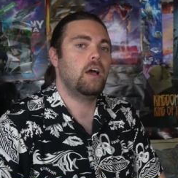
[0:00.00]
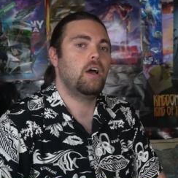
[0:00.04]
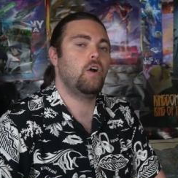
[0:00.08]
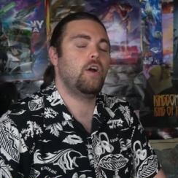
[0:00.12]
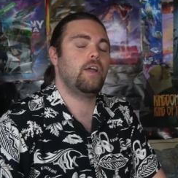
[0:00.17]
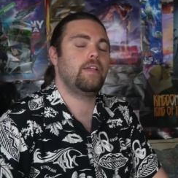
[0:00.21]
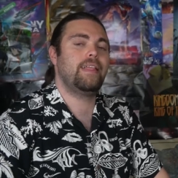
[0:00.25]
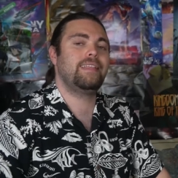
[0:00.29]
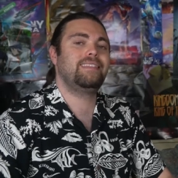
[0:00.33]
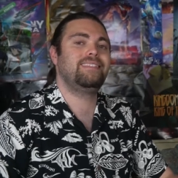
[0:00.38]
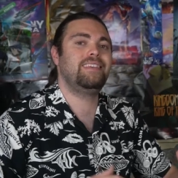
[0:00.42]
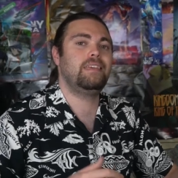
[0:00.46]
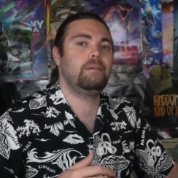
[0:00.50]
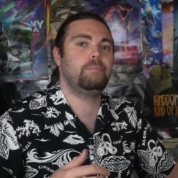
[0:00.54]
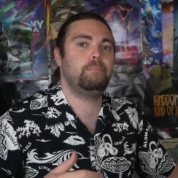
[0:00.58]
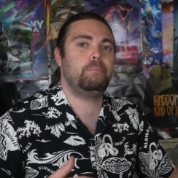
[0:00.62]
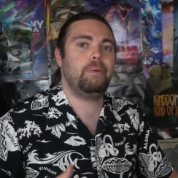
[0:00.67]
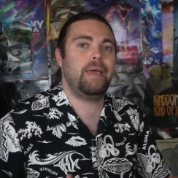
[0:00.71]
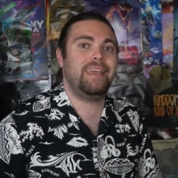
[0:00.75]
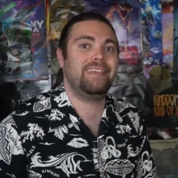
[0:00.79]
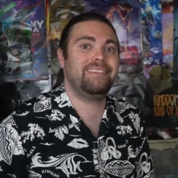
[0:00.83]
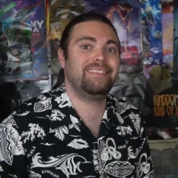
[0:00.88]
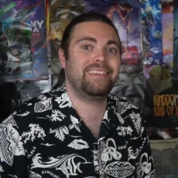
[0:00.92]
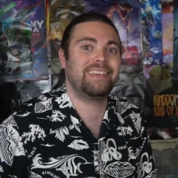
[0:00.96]
Alright, that's the
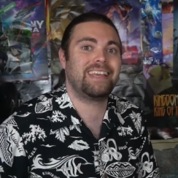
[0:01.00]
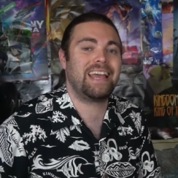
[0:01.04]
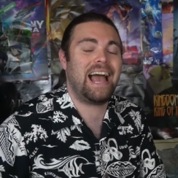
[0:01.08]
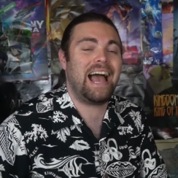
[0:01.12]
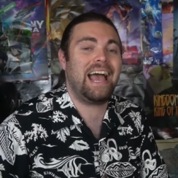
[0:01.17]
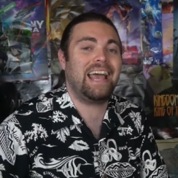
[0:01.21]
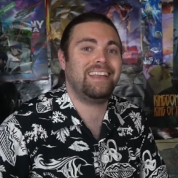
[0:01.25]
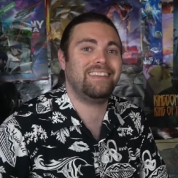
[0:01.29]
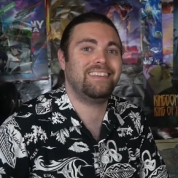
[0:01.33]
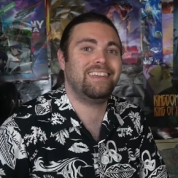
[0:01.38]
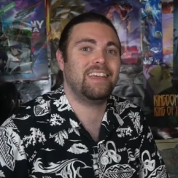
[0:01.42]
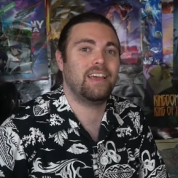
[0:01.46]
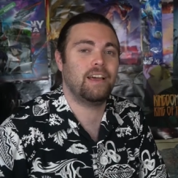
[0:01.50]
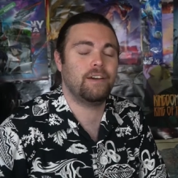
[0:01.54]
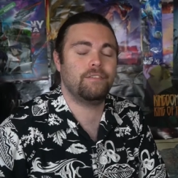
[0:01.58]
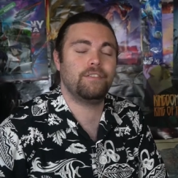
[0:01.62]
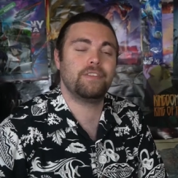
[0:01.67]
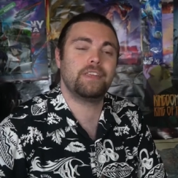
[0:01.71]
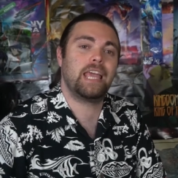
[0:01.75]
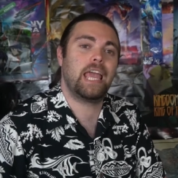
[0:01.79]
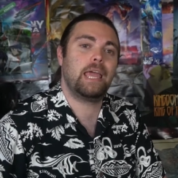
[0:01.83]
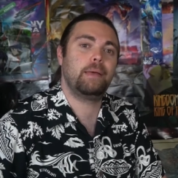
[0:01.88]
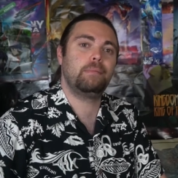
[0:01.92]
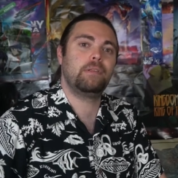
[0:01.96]
basic idea of
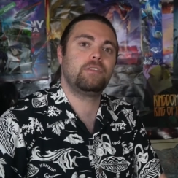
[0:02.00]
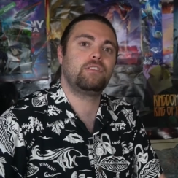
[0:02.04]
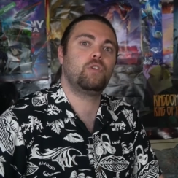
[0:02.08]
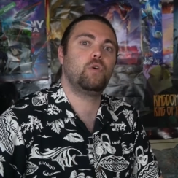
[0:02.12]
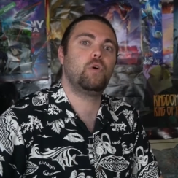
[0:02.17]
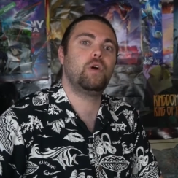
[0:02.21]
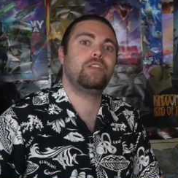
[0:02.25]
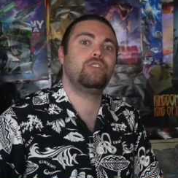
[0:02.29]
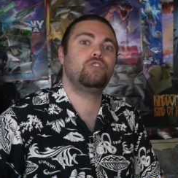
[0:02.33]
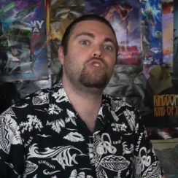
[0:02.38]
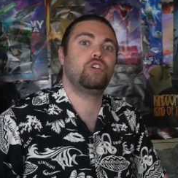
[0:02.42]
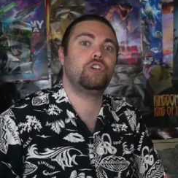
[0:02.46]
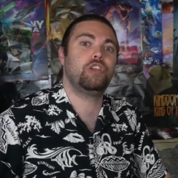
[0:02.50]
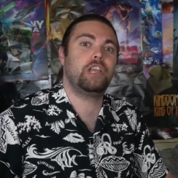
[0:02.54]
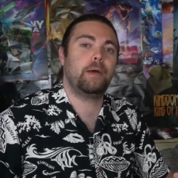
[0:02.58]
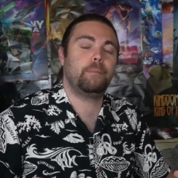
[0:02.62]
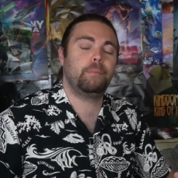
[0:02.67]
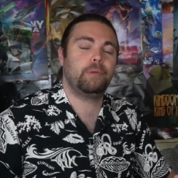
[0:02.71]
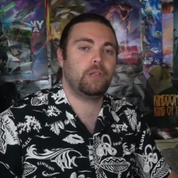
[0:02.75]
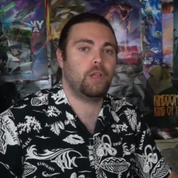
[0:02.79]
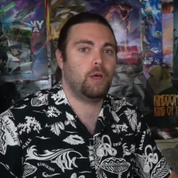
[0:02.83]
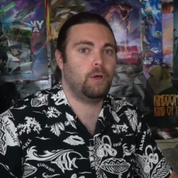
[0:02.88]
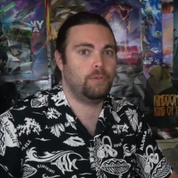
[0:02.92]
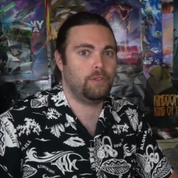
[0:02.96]
the game. Let's go ahead and show you
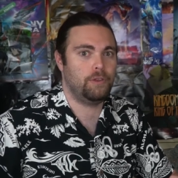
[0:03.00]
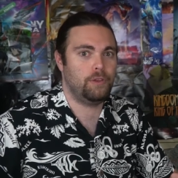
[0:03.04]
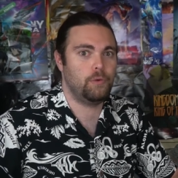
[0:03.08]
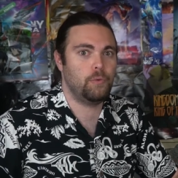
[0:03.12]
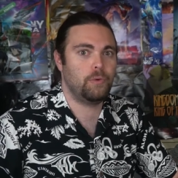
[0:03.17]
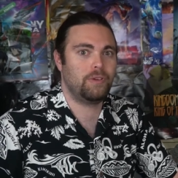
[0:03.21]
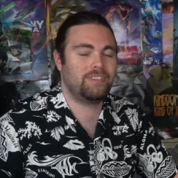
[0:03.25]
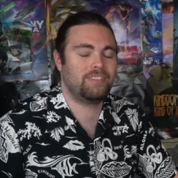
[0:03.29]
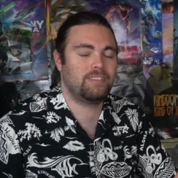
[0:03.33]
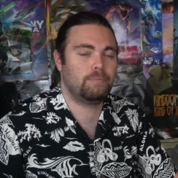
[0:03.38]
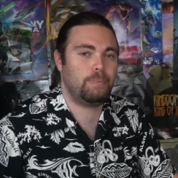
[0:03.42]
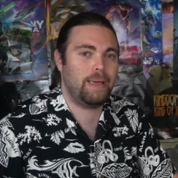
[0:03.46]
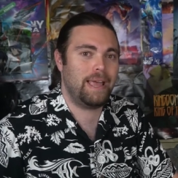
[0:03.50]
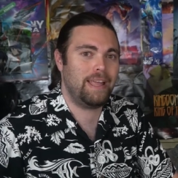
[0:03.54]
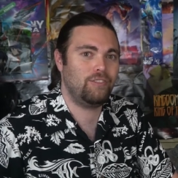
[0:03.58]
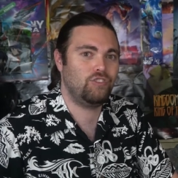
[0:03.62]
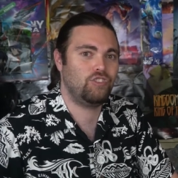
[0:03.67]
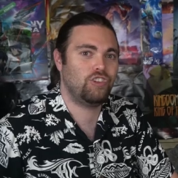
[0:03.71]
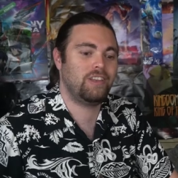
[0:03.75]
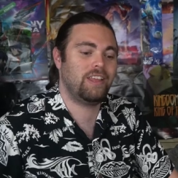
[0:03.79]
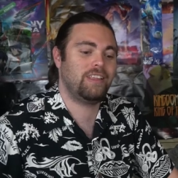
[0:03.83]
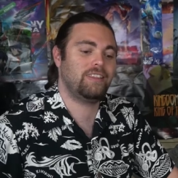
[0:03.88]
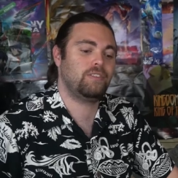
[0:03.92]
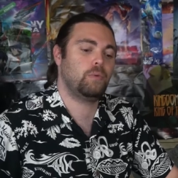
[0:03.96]
down below the new
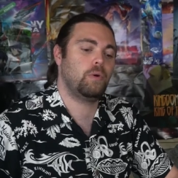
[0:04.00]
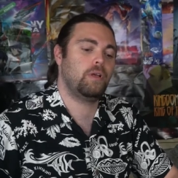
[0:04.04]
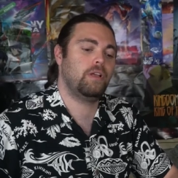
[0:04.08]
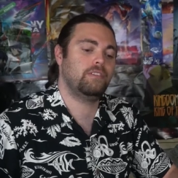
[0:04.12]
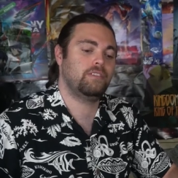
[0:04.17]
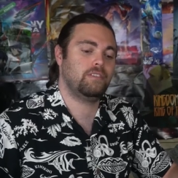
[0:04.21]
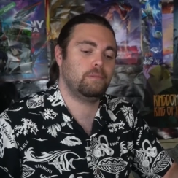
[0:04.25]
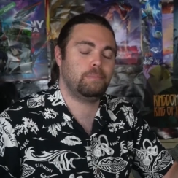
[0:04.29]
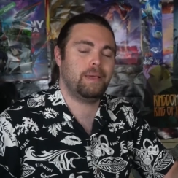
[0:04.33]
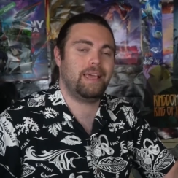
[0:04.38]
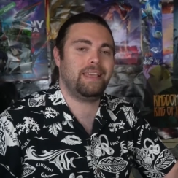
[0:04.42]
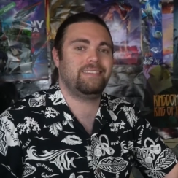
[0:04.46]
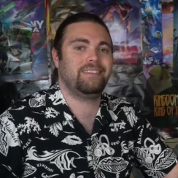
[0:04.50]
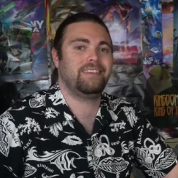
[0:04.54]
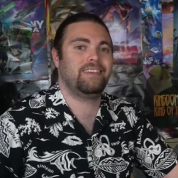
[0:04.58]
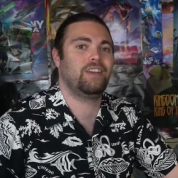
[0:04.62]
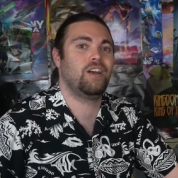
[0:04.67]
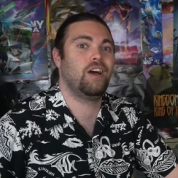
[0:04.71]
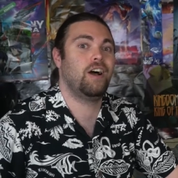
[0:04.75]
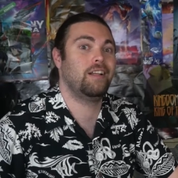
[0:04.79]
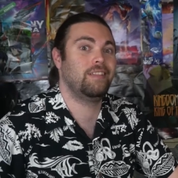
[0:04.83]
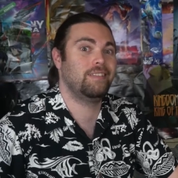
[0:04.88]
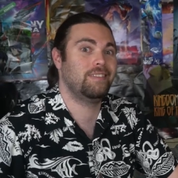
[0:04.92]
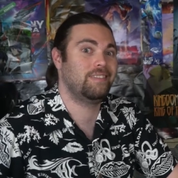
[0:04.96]
expansion as well as the basic
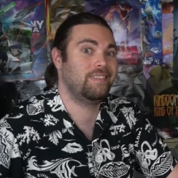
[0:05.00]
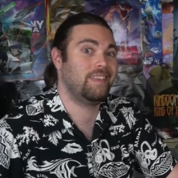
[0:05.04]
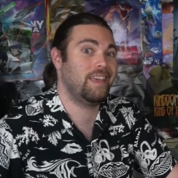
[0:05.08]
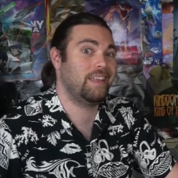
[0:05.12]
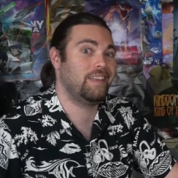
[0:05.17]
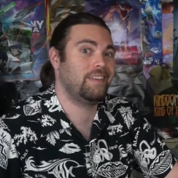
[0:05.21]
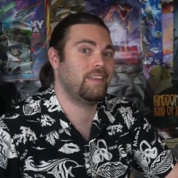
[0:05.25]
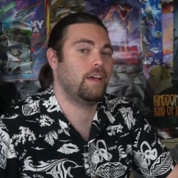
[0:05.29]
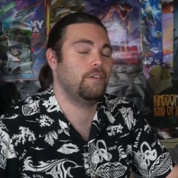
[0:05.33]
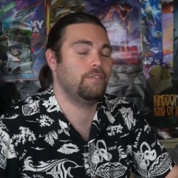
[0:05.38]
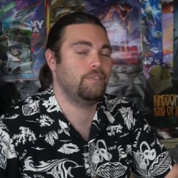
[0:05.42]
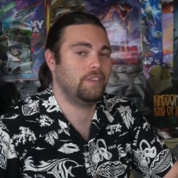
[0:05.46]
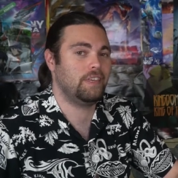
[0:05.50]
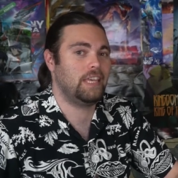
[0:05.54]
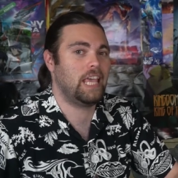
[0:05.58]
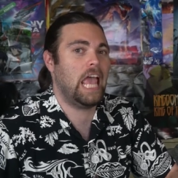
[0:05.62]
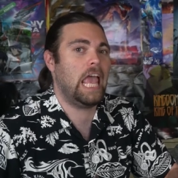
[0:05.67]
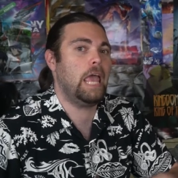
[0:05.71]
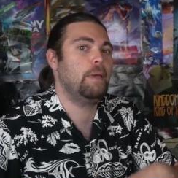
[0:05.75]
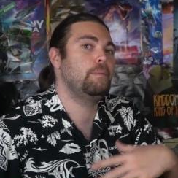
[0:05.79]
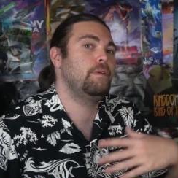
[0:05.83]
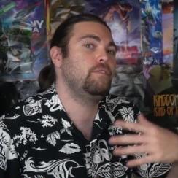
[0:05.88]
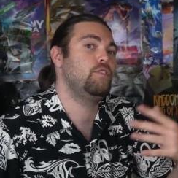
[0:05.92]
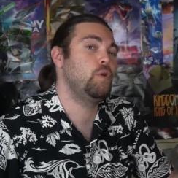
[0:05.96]
content of the
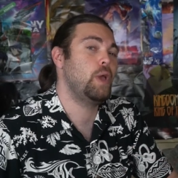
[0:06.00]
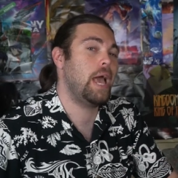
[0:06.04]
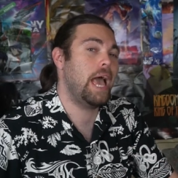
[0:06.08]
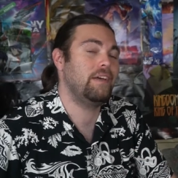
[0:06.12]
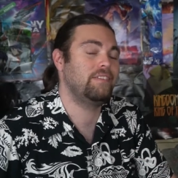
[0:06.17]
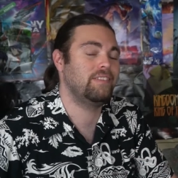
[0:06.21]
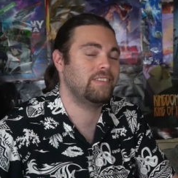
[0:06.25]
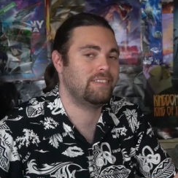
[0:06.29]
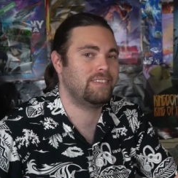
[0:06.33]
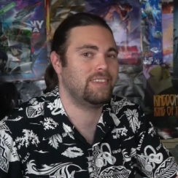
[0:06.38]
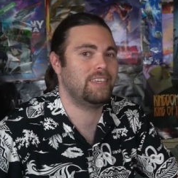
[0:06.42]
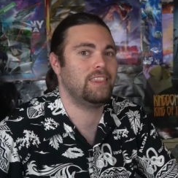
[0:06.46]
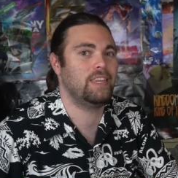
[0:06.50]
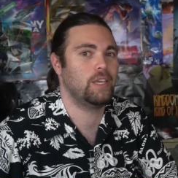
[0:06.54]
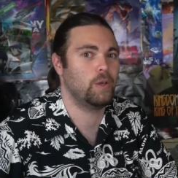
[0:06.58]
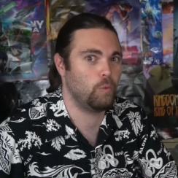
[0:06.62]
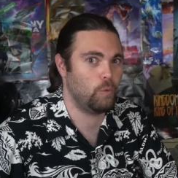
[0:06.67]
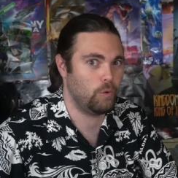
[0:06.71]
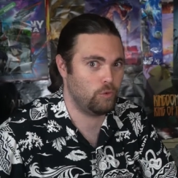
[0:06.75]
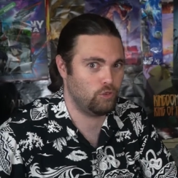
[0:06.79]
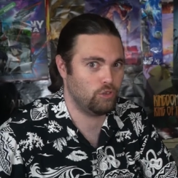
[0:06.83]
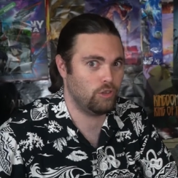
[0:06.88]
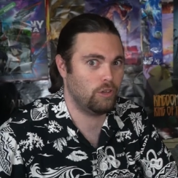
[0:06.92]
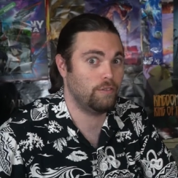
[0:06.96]
game if you haven't seen the
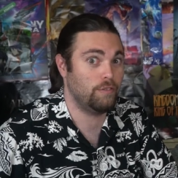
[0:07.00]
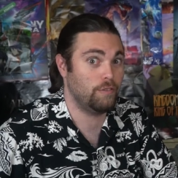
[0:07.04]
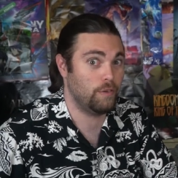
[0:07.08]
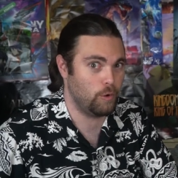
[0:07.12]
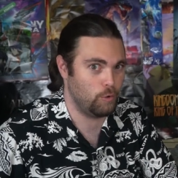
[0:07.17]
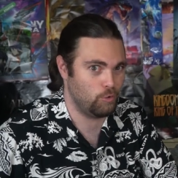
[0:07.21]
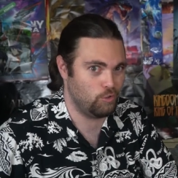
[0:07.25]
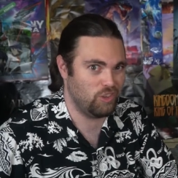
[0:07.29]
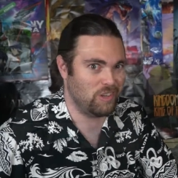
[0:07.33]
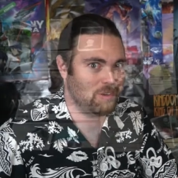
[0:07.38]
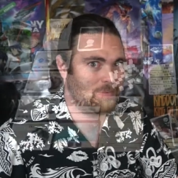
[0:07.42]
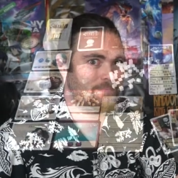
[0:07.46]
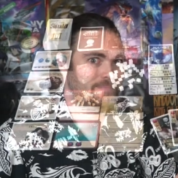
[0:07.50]
original version.